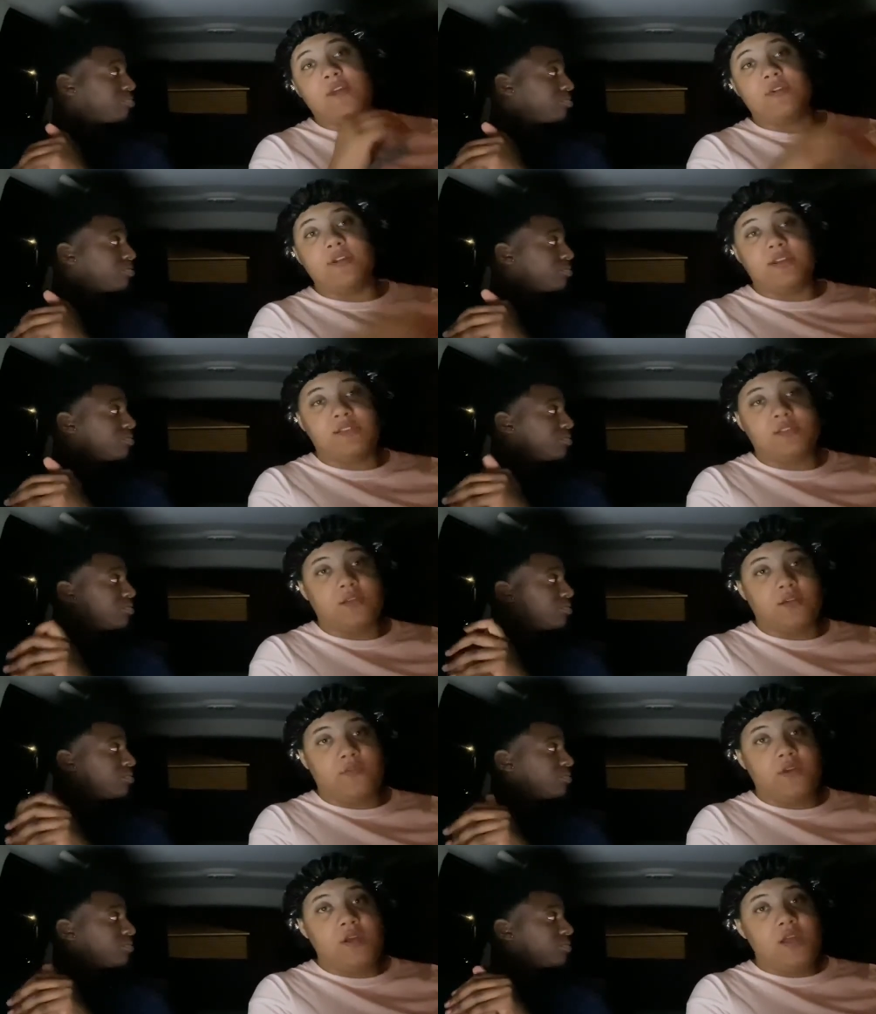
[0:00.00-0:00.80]
Speaker 1: and stuff.
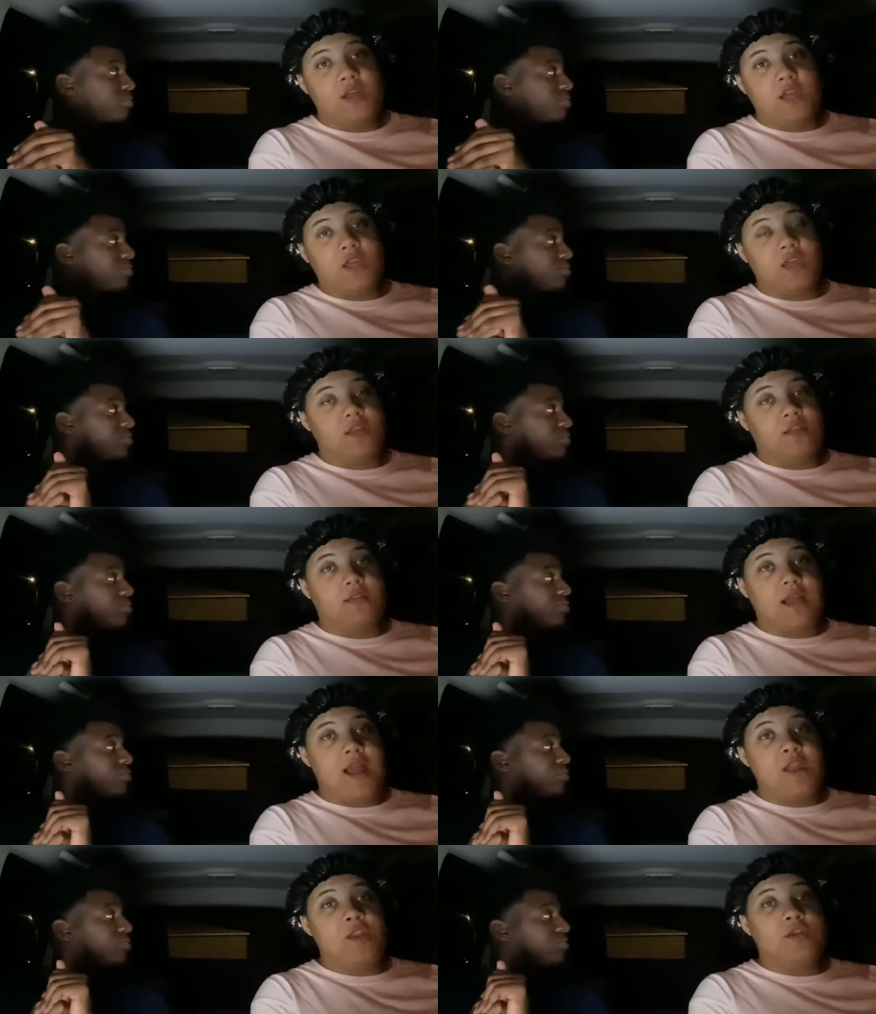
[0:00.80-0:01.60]
And I
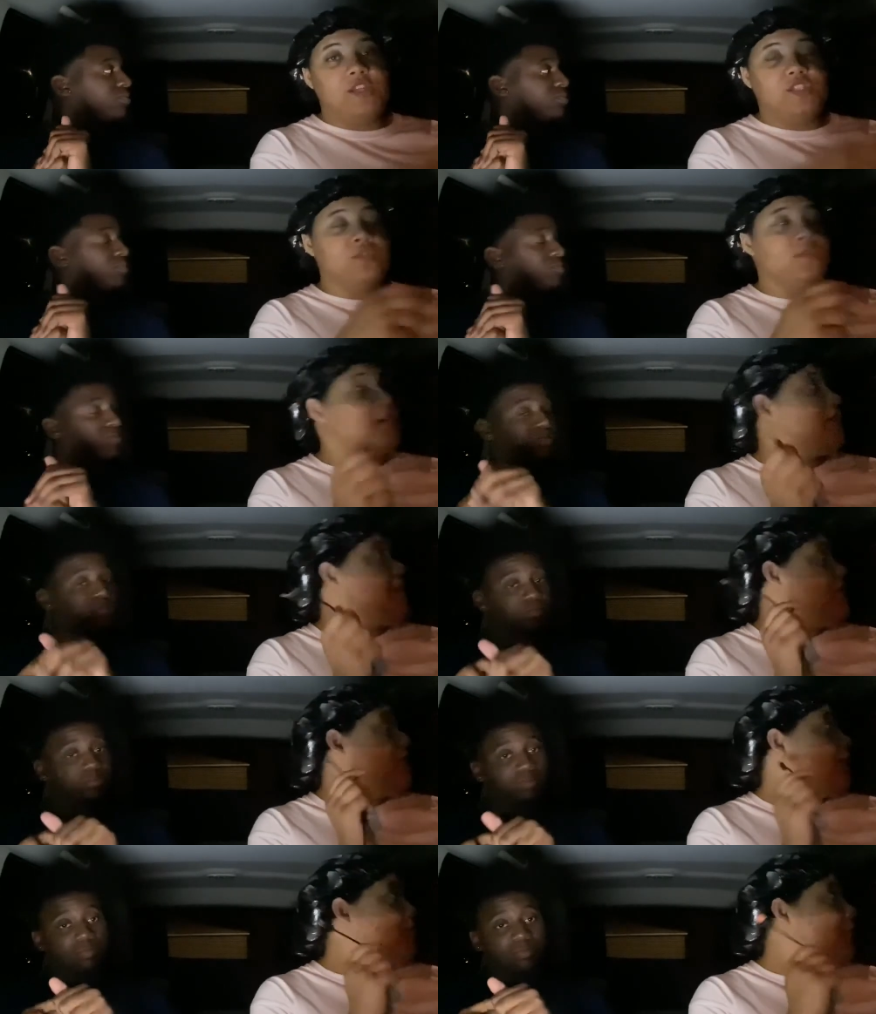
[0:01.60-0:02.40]
know that you don't care what
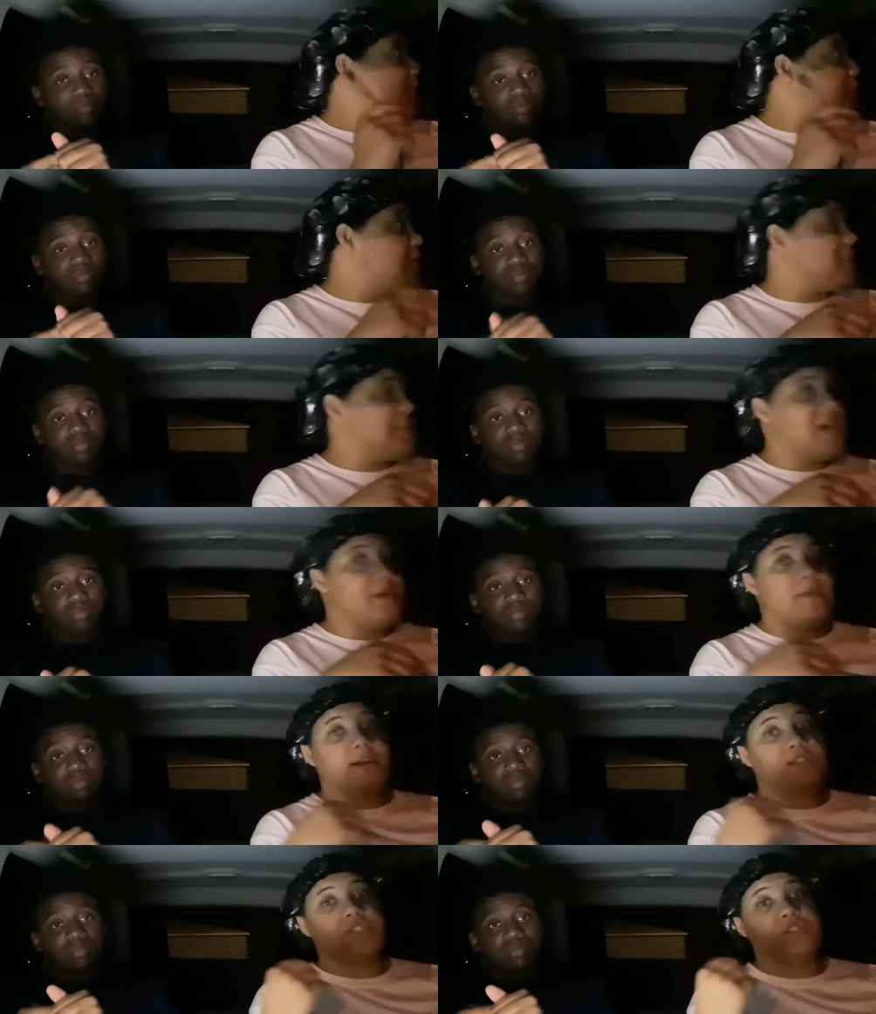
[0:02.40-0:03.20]
other folks say
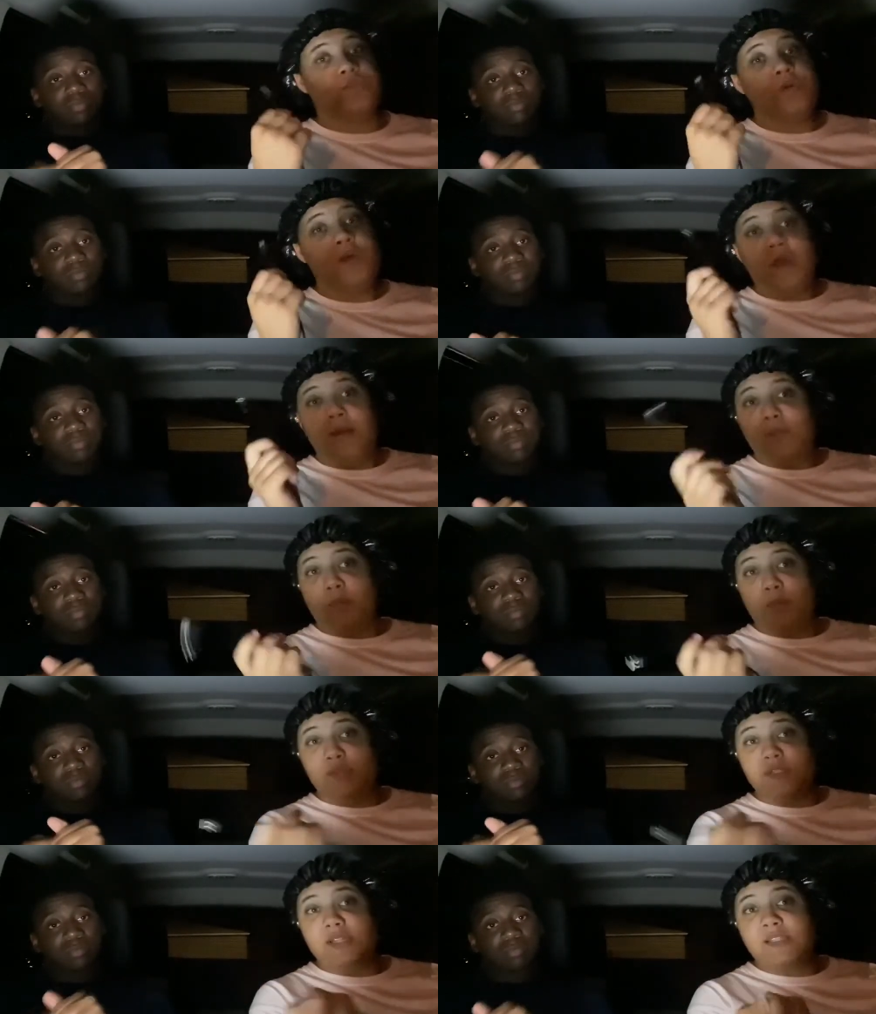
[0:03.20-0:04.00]
about you, but most
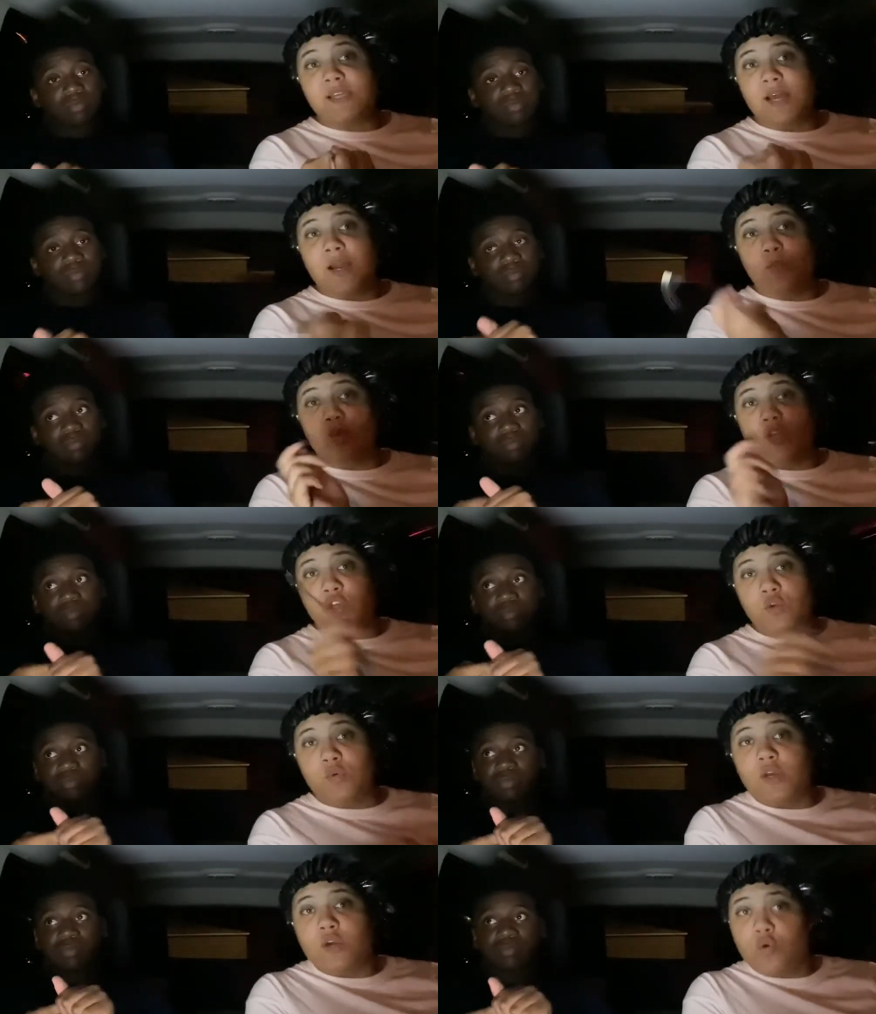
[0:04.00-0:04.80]
of the time when you
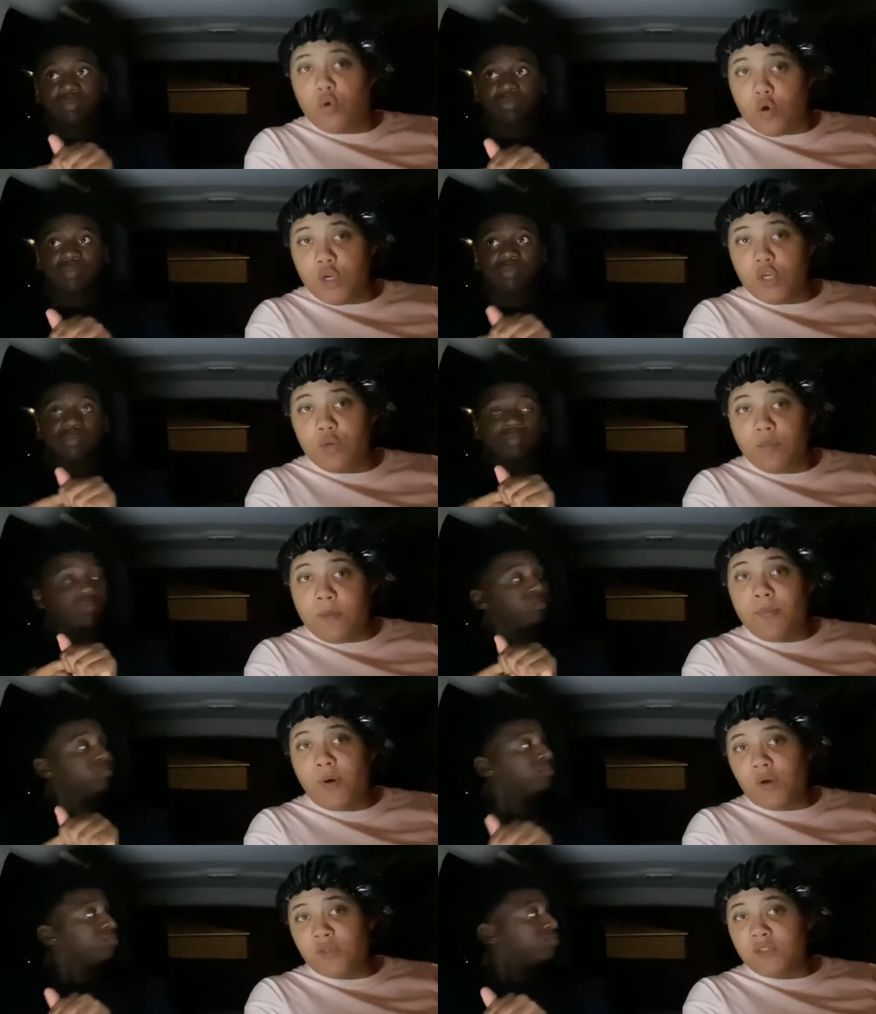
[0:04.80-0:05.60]
and Corey do be
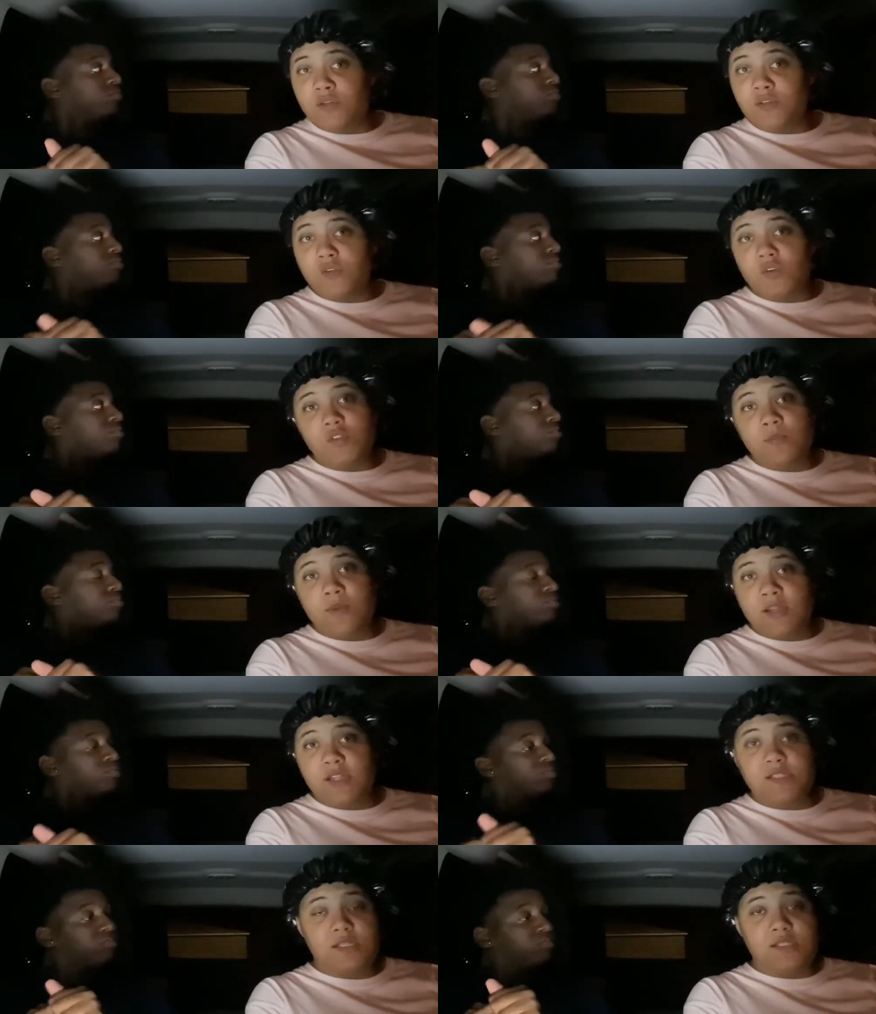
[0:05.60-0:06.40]
posting on social medias
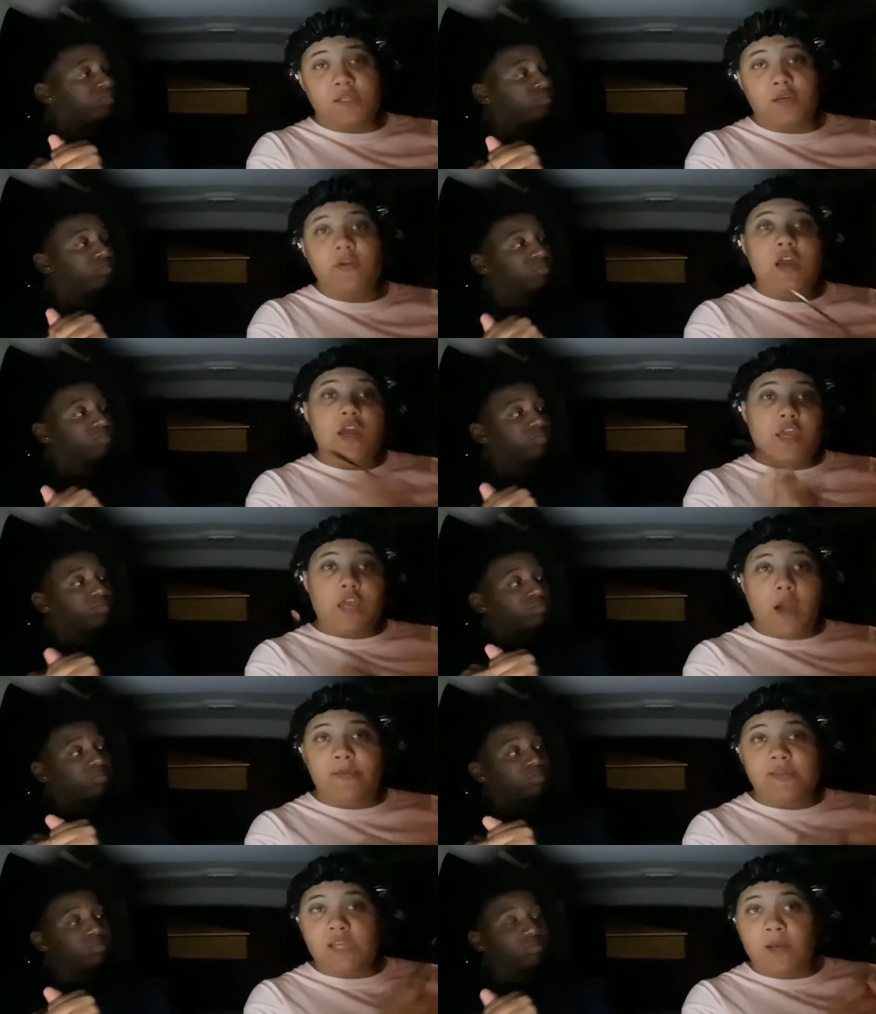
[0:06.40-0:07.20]
and stuff, y'all be
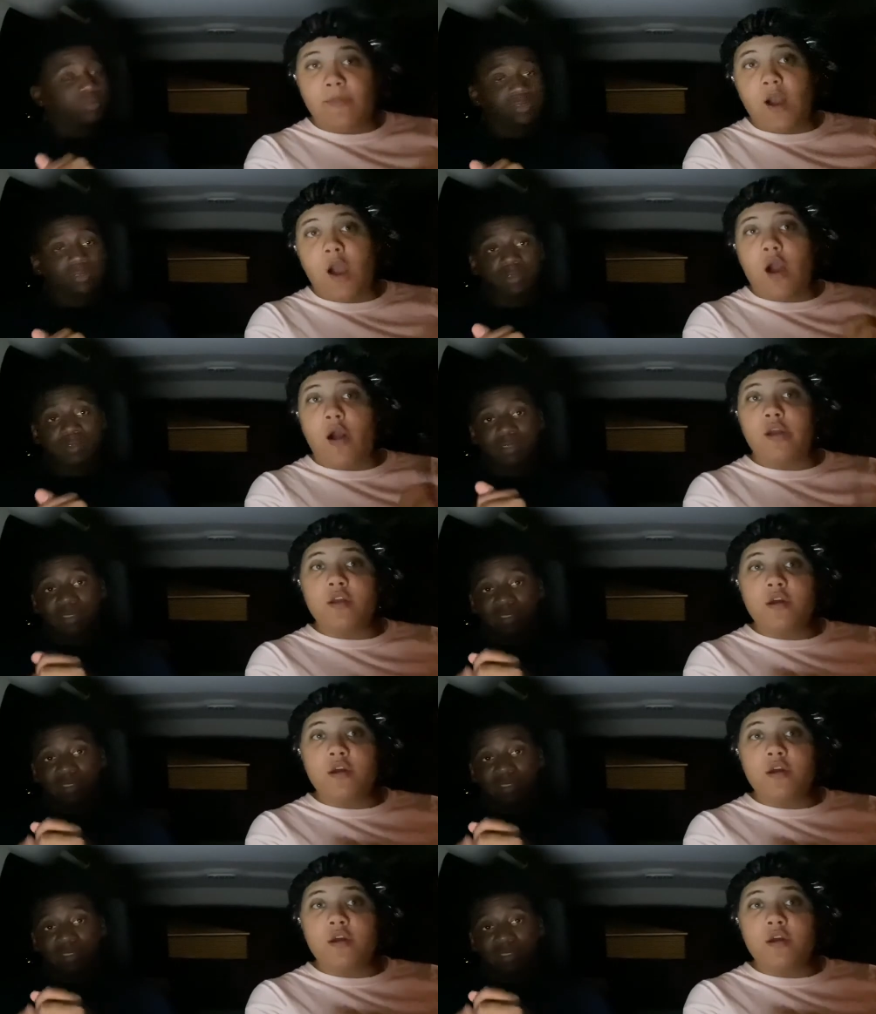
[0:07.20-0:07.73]
talking about all y'all